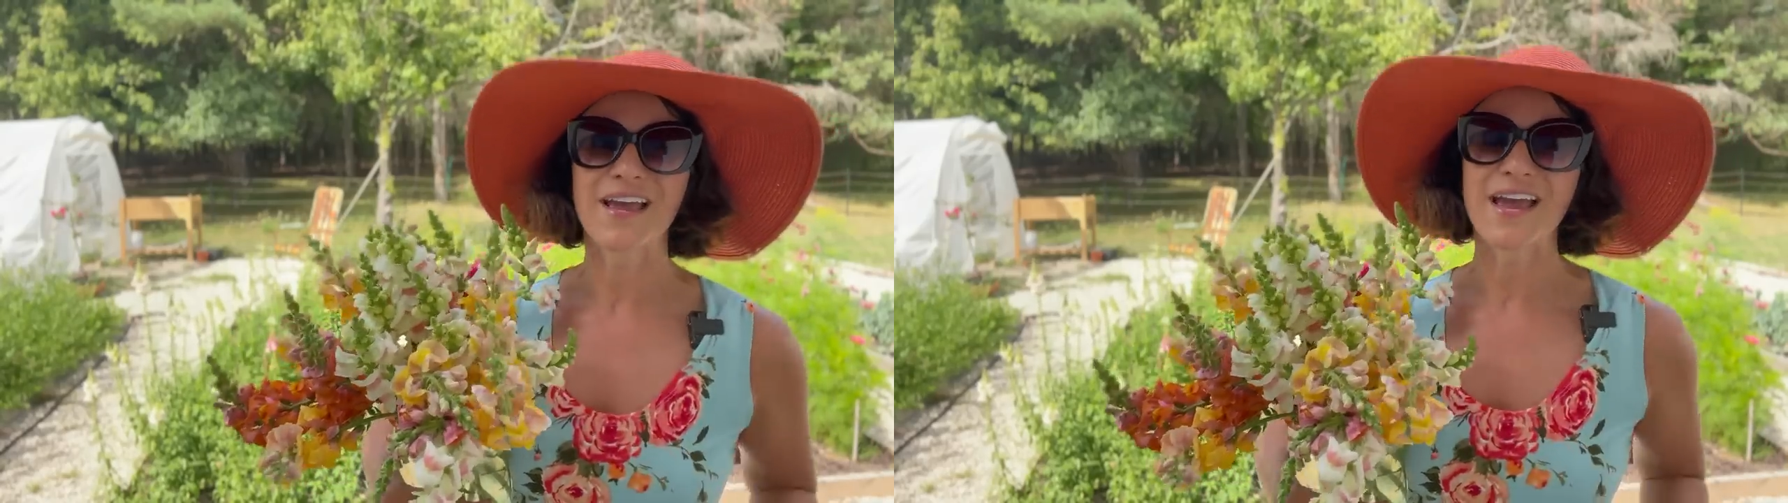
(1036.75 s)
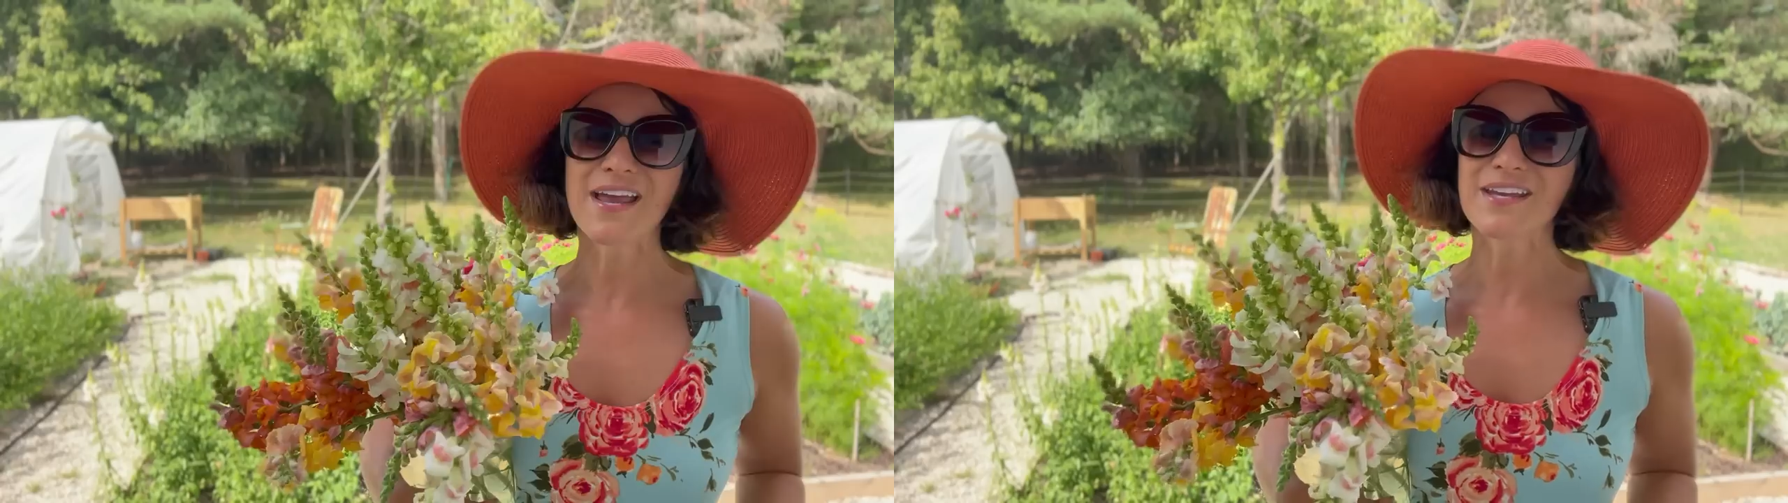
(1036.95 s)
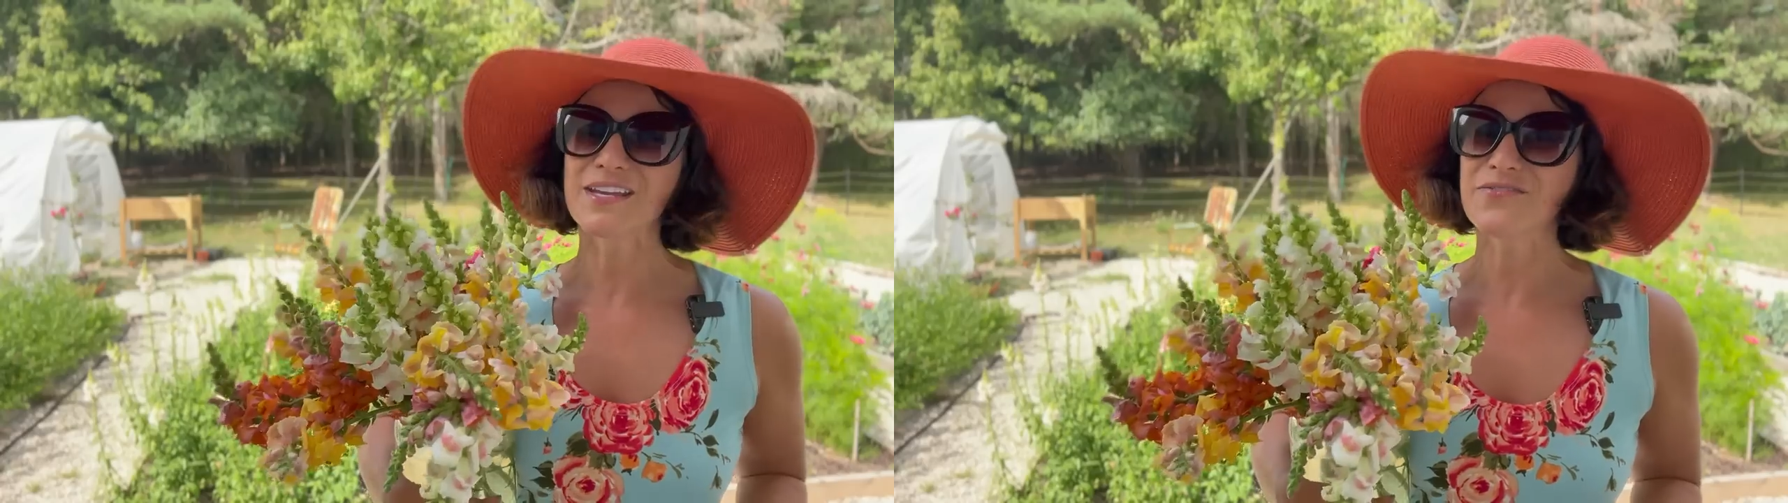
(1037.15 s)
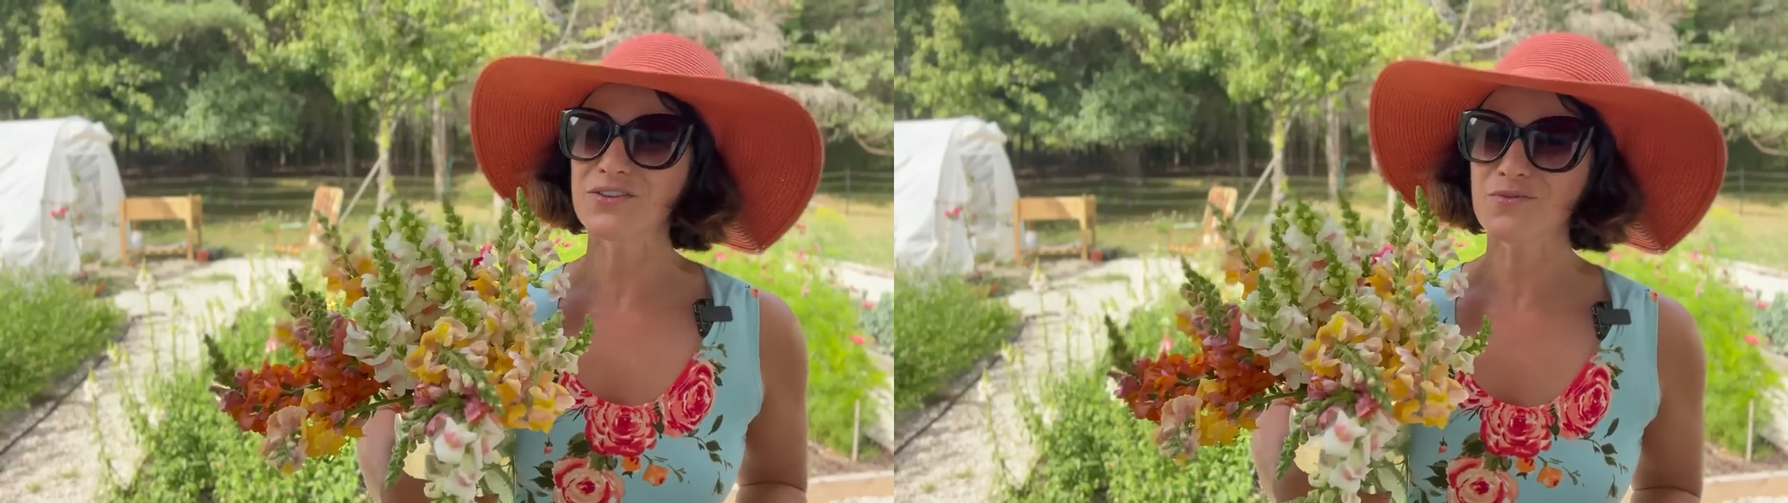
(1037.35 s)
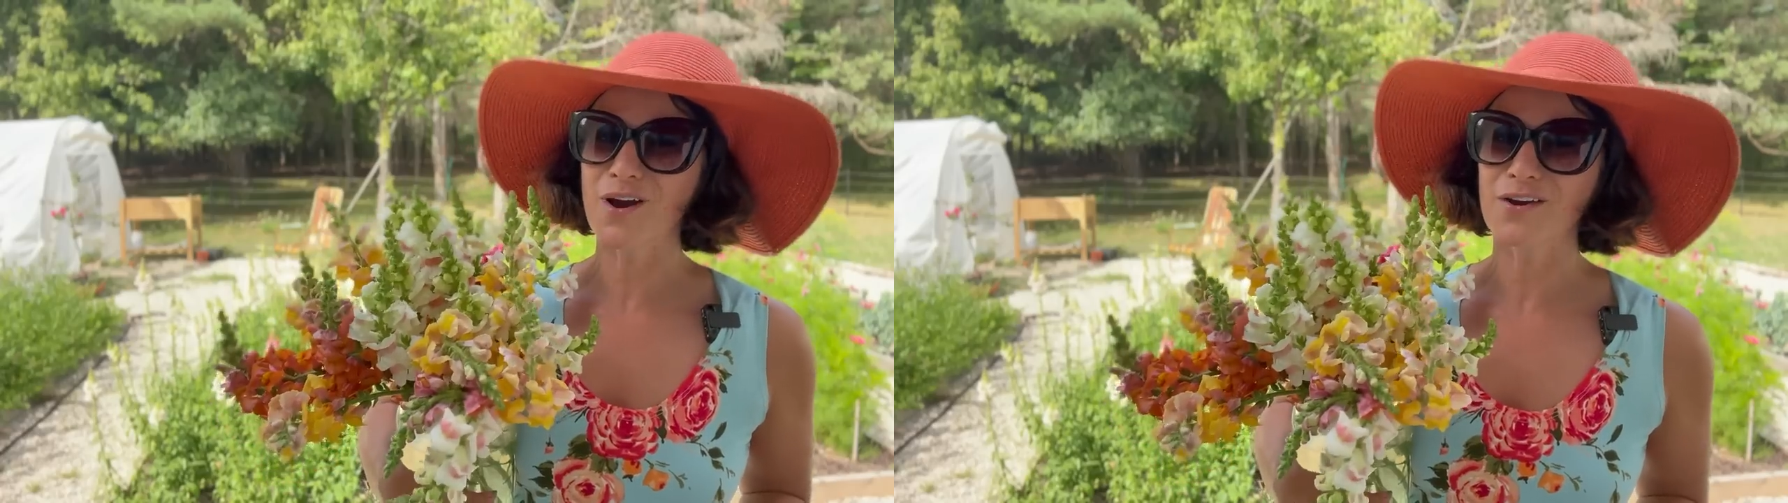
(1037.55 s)
and if
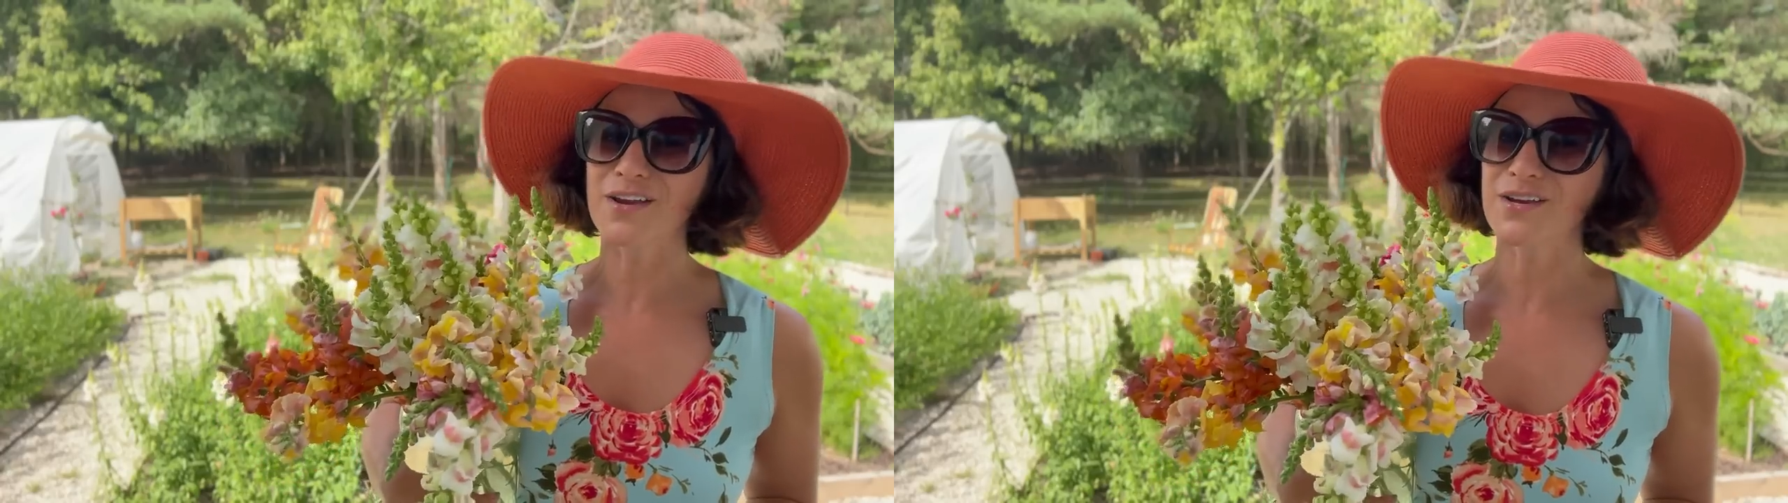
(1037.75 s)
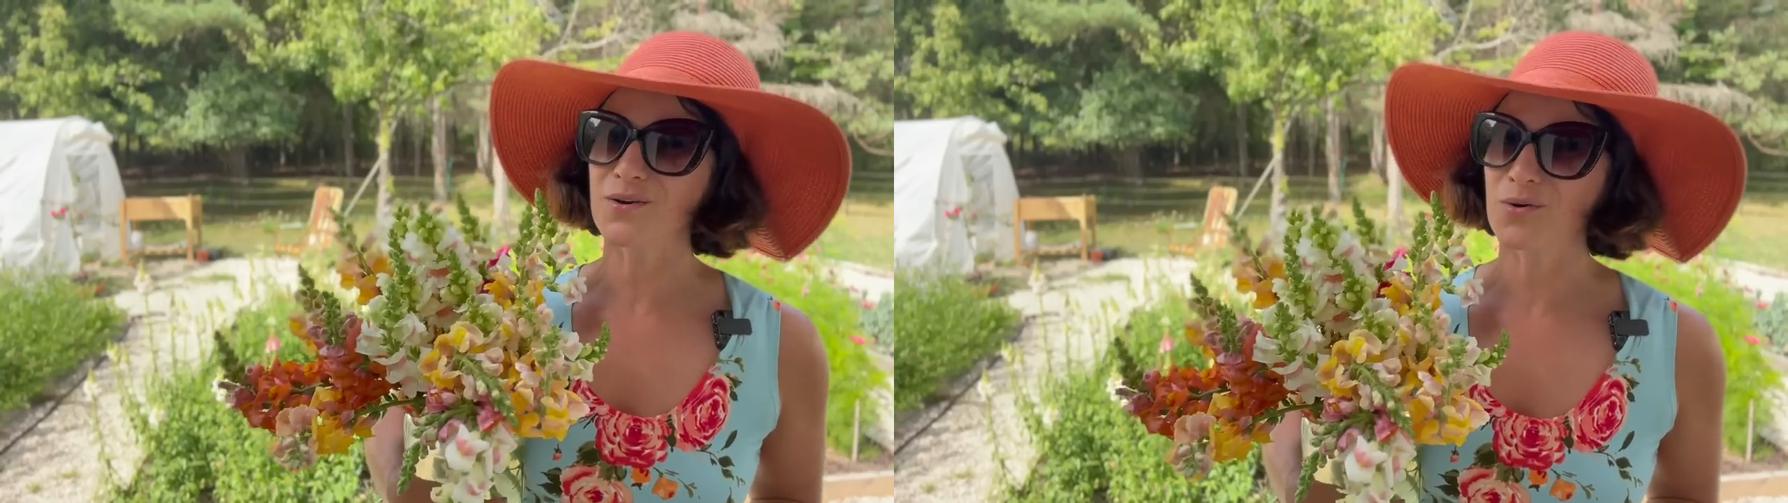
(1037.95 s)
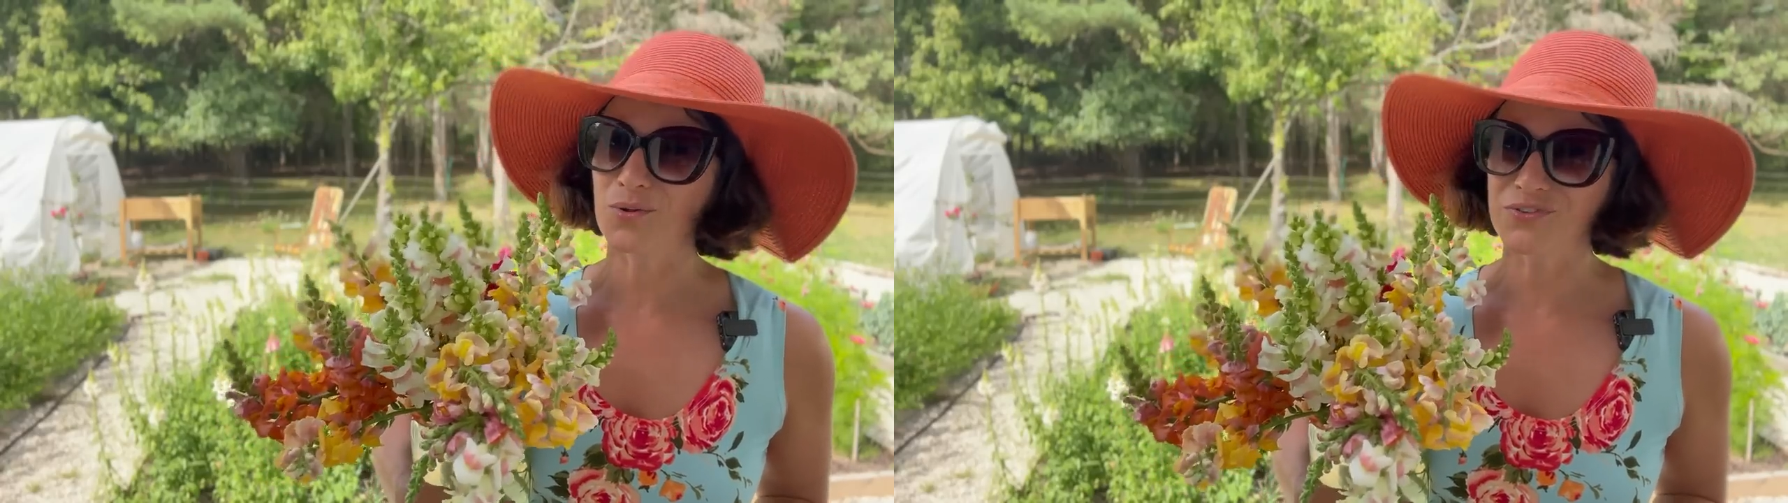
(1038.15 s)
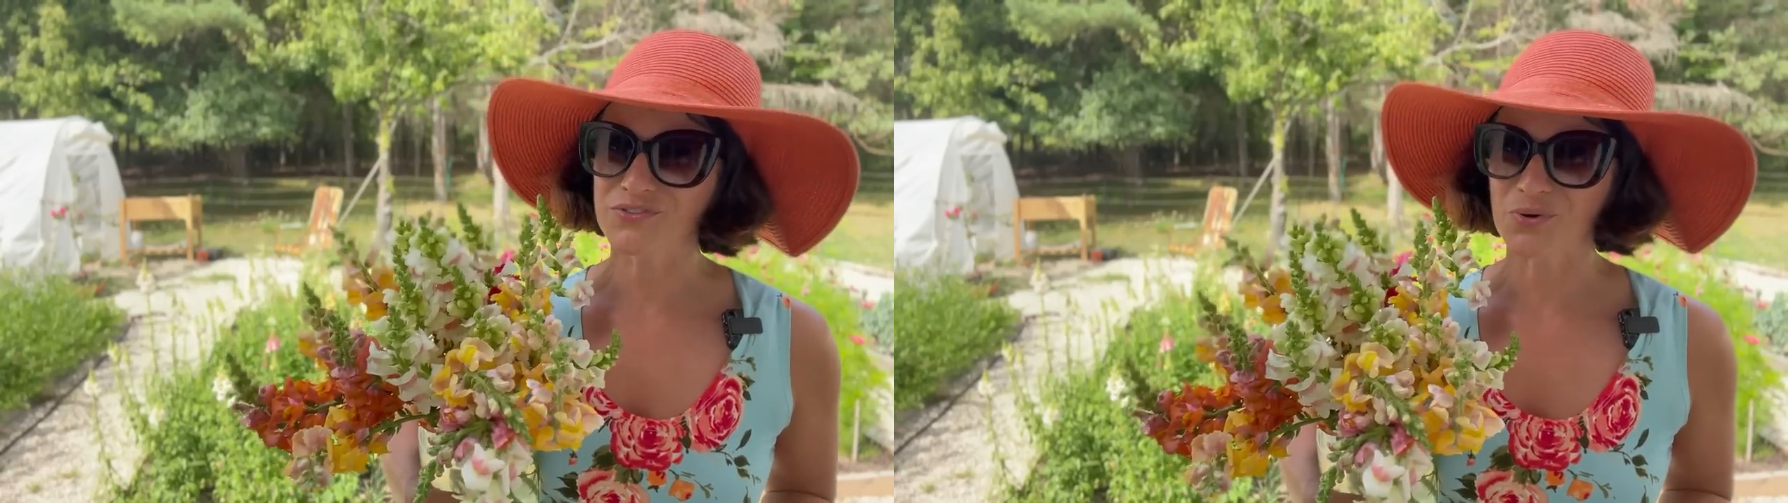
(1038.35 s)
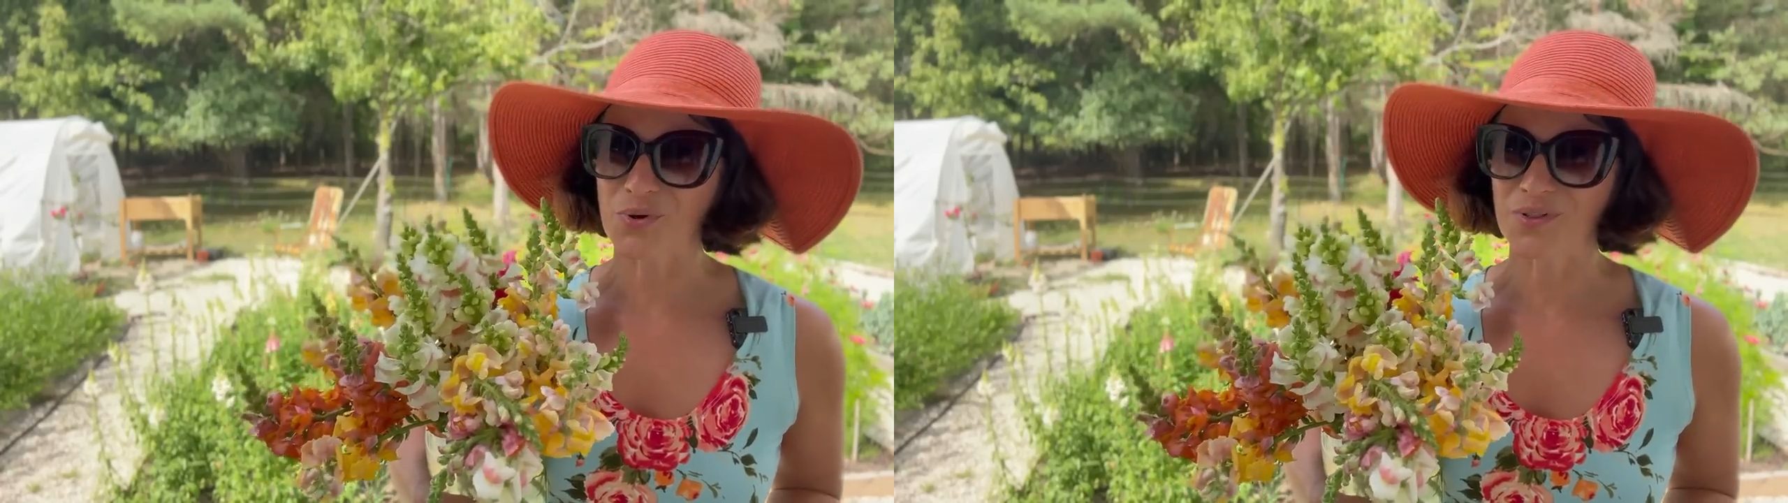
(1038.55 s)
you are an old
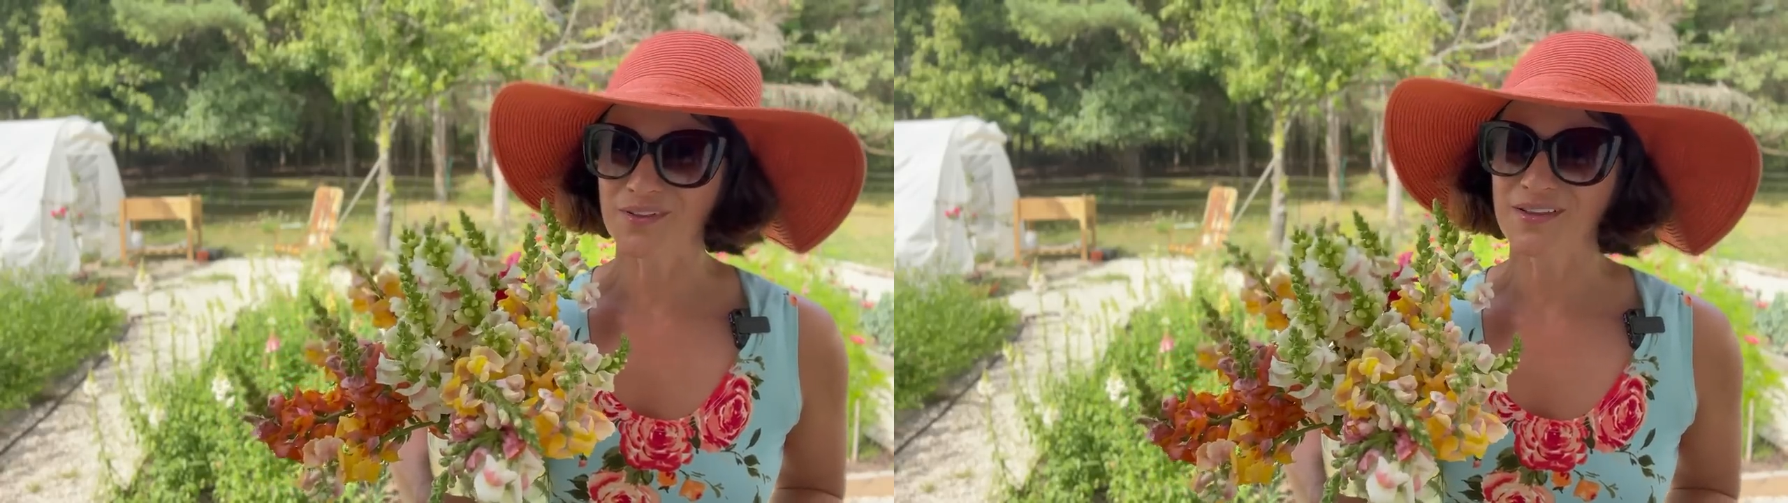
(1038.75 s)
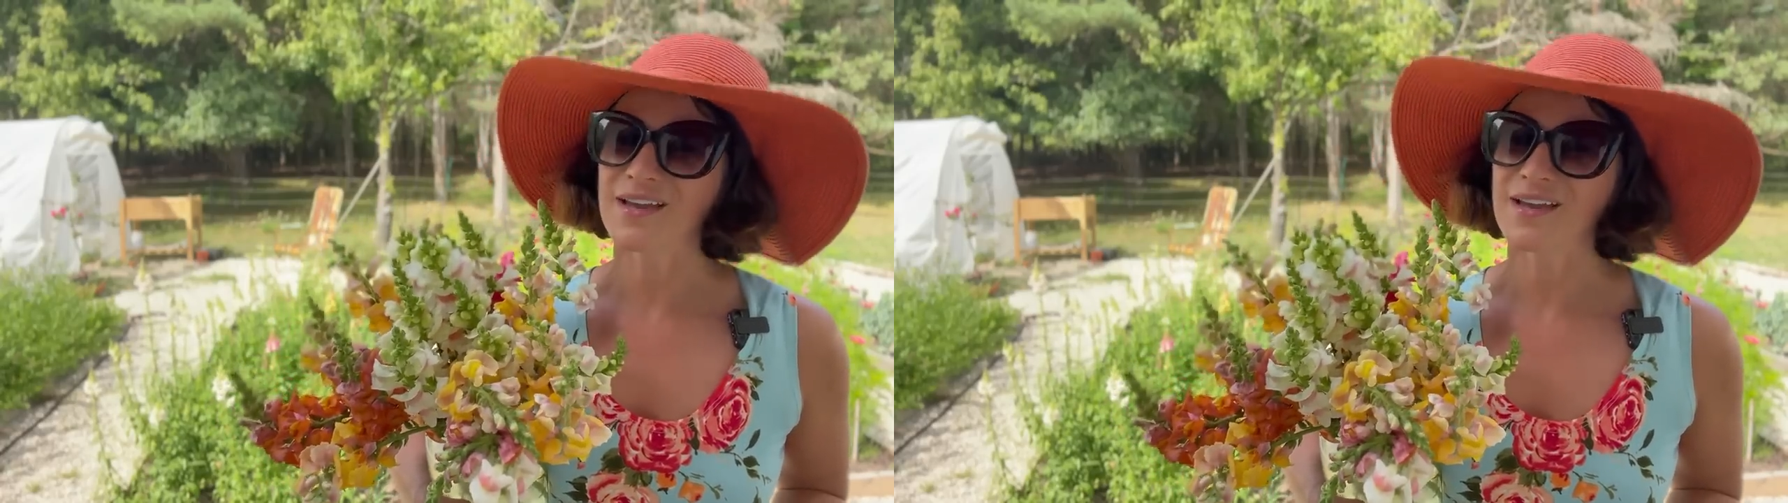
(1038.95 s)
soul